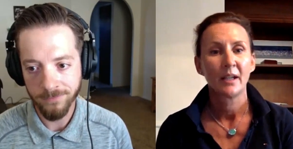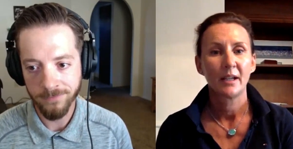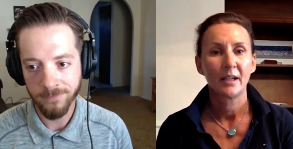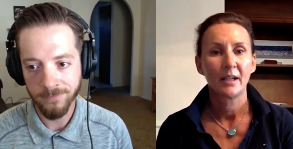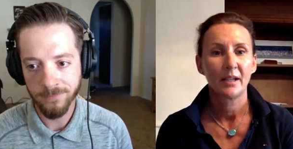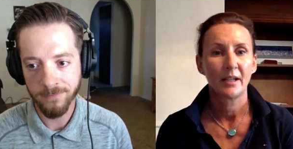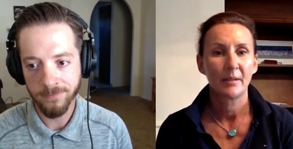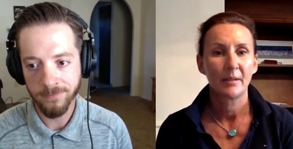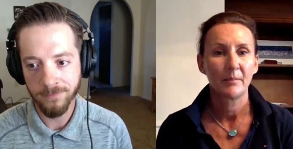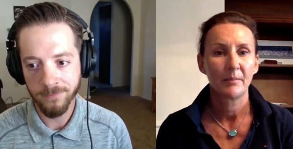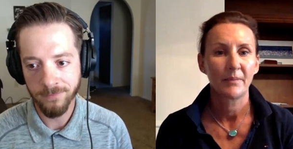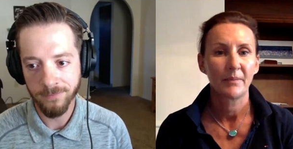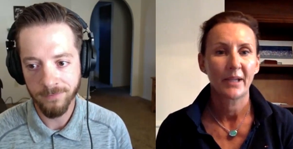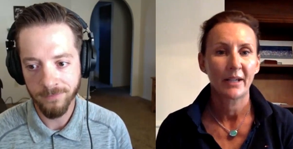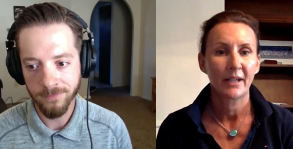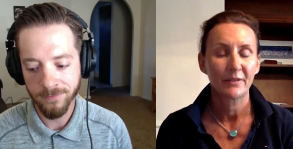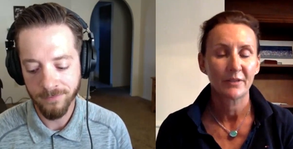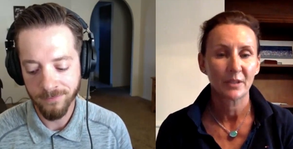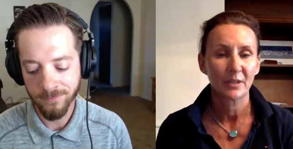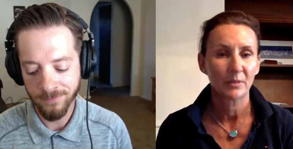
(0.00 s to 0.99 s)
Speaker 1: Um,
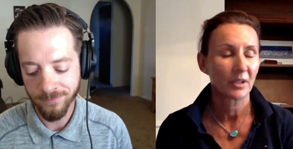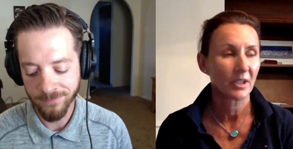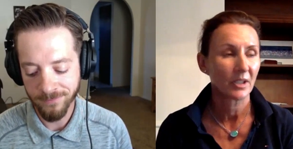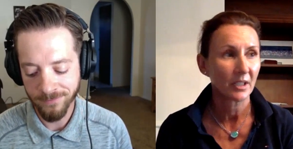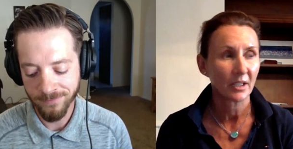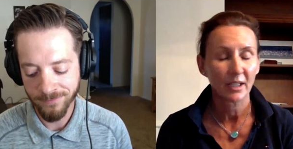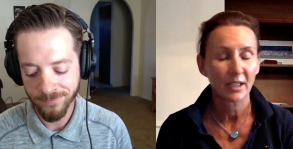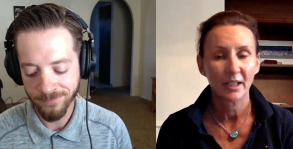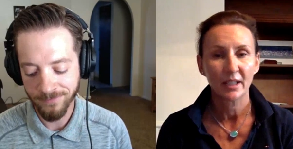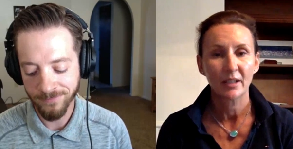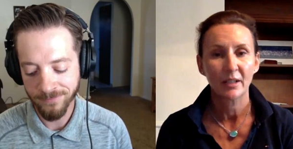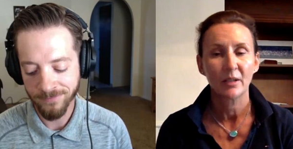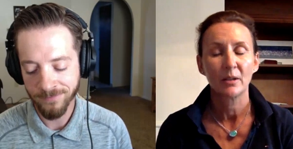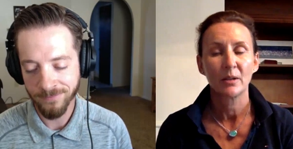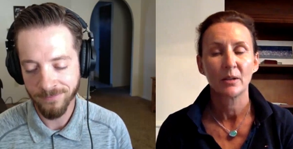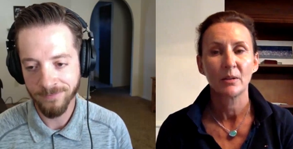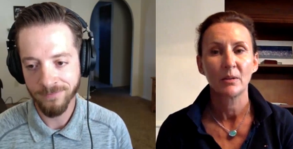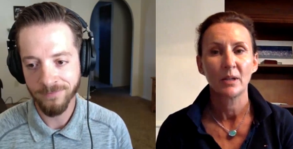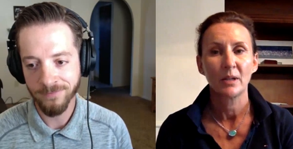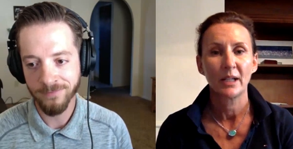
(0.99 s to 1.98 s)
after work, I
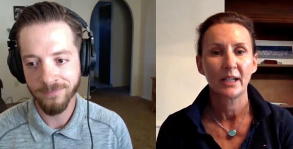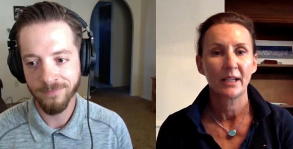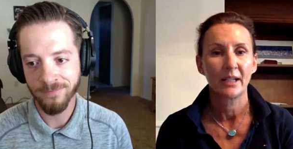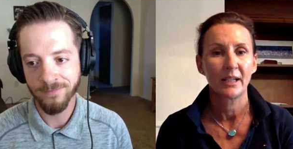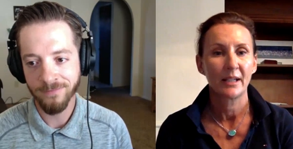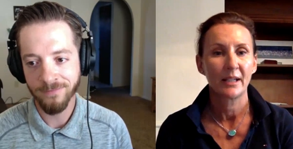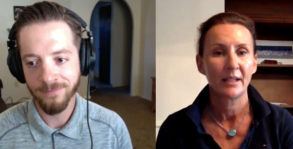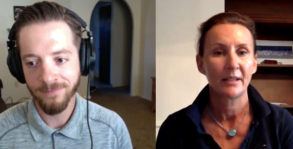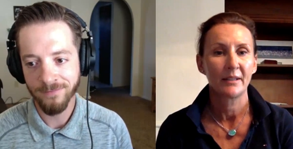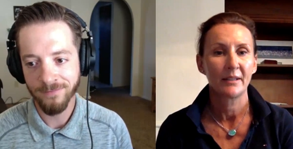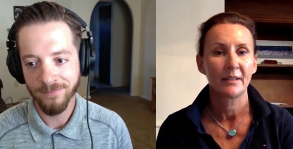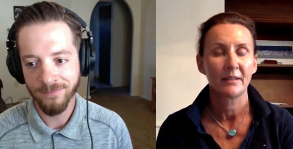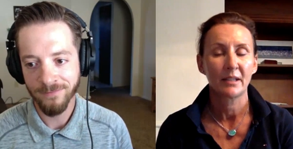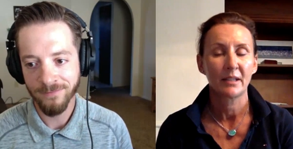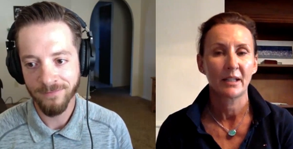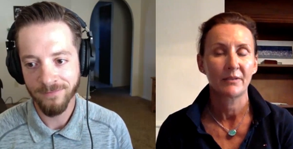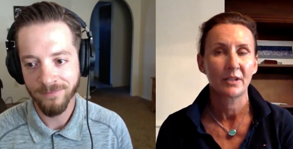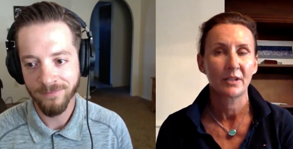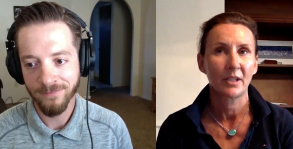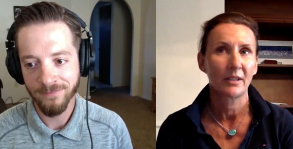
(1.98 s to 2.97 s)
go and
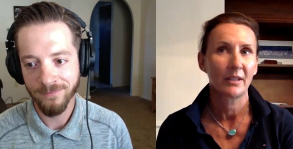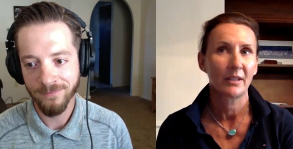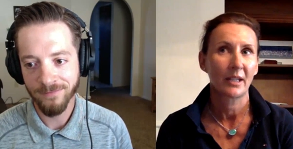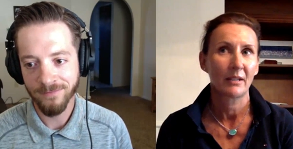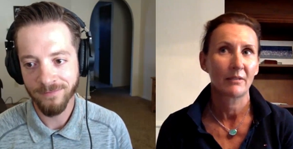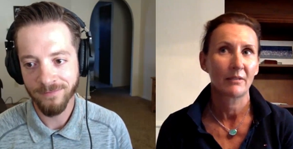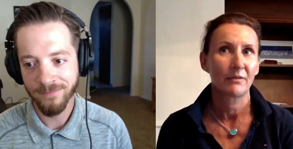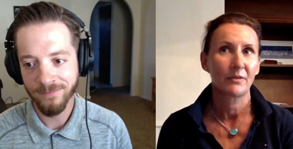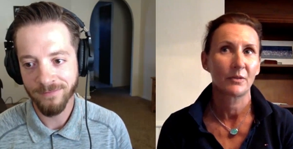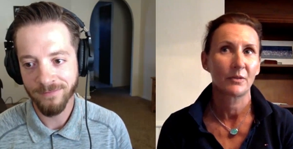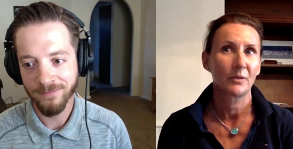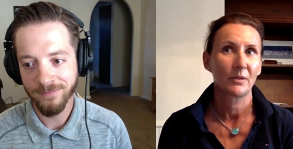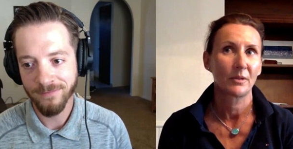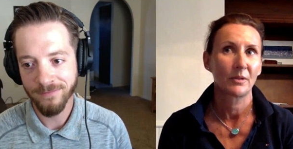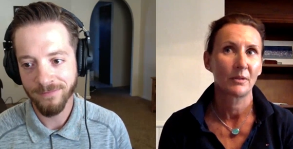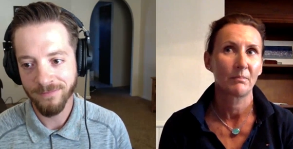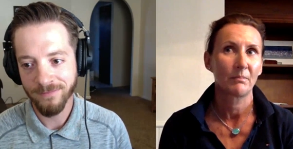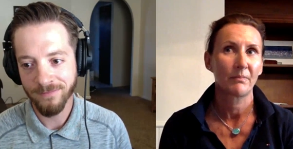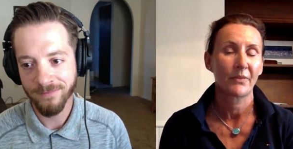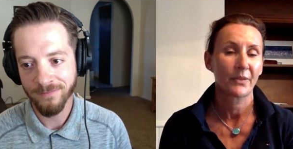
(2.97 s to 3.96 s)
I've done that
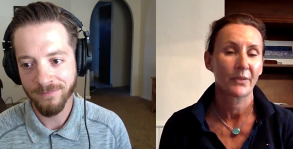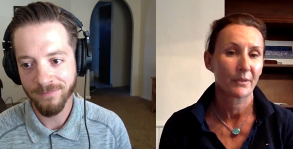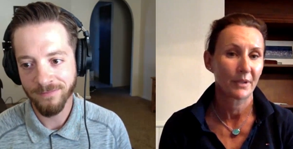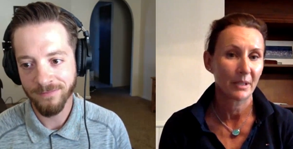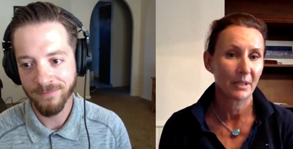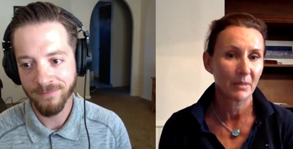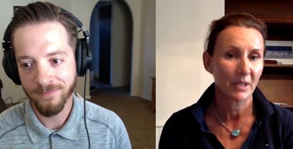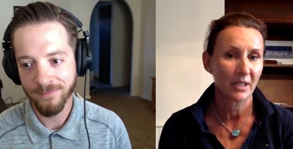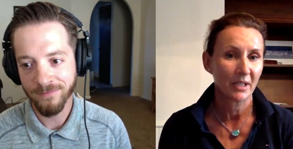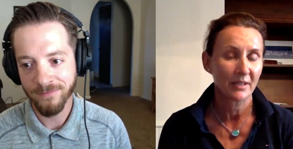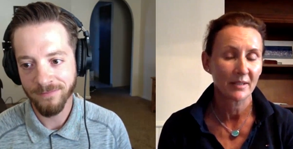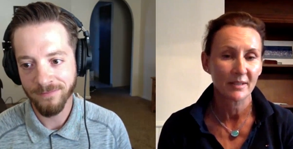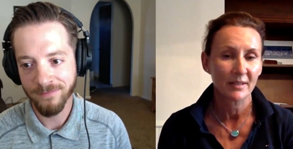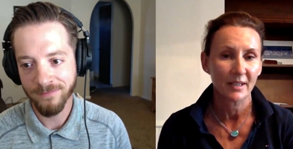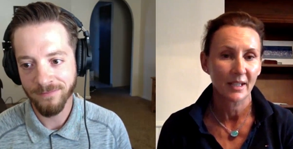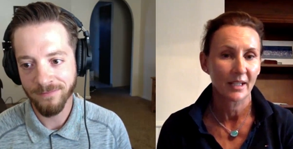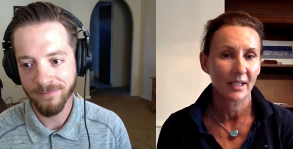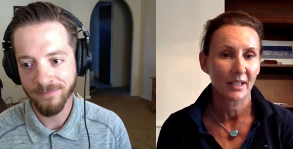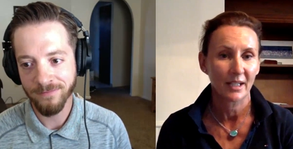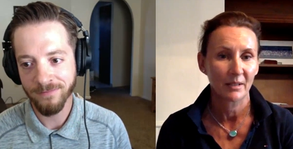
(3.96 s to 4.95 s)
for three months,
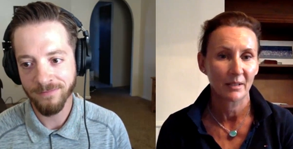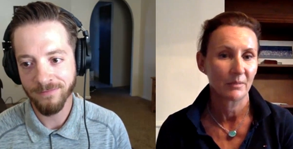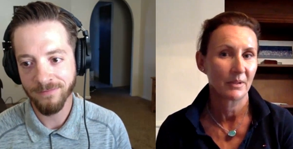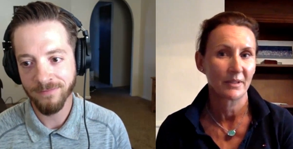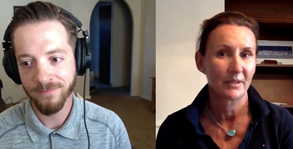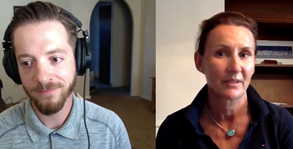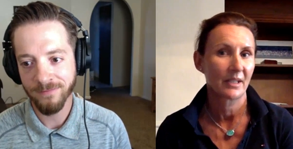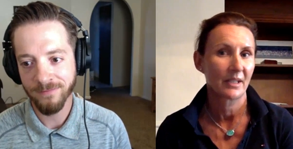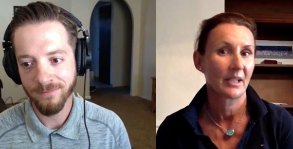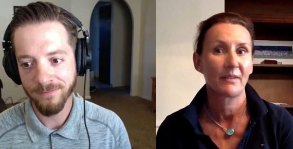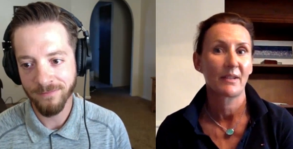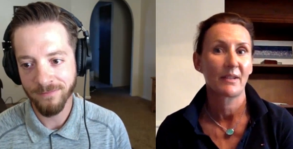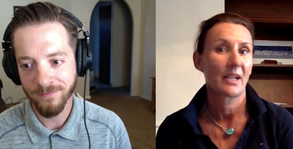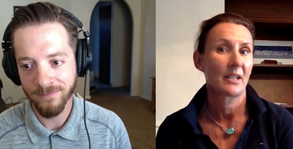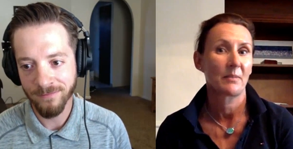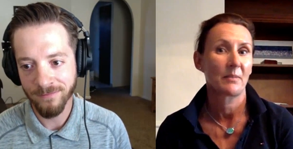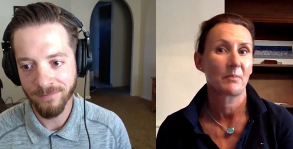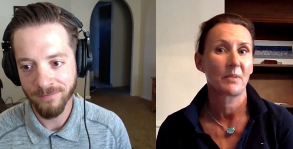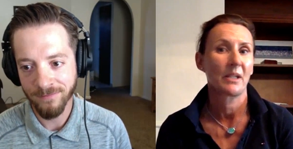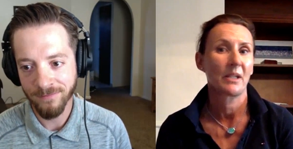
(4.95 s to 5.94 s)
and I will say it
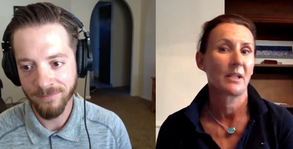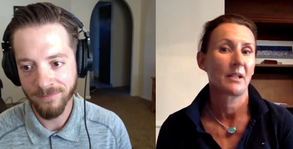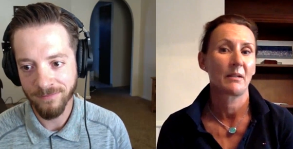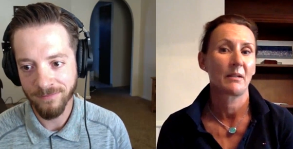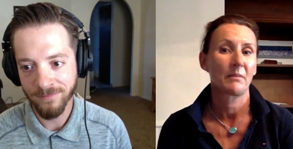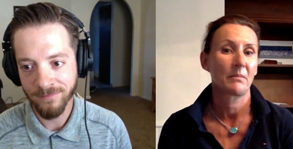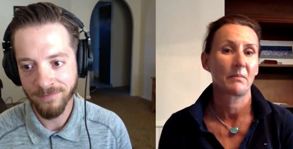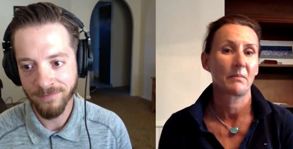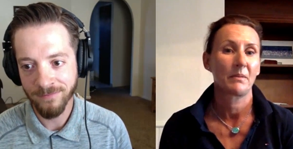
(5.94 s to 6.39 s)
has been a